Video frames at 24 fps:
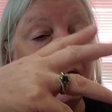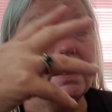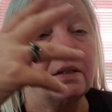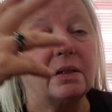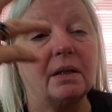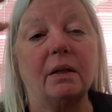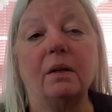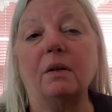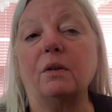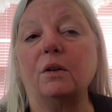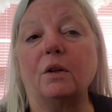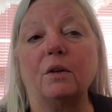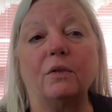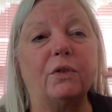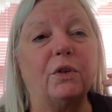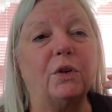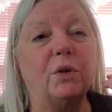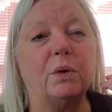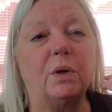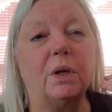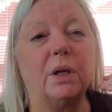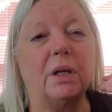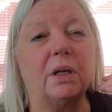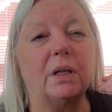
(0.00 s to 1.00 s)
So I don't know if
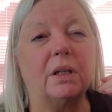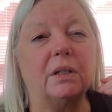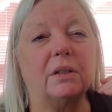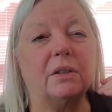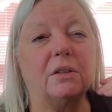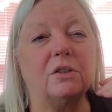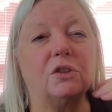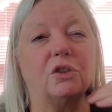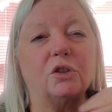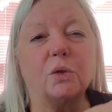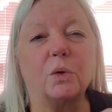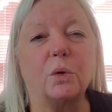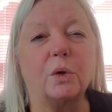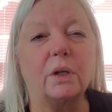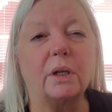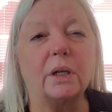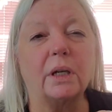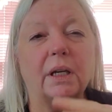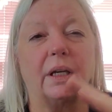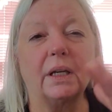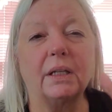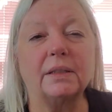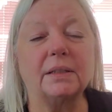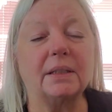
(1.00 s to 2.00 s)
you can shorten
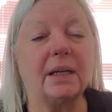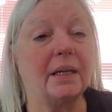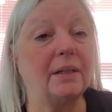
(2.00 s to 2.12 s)
it.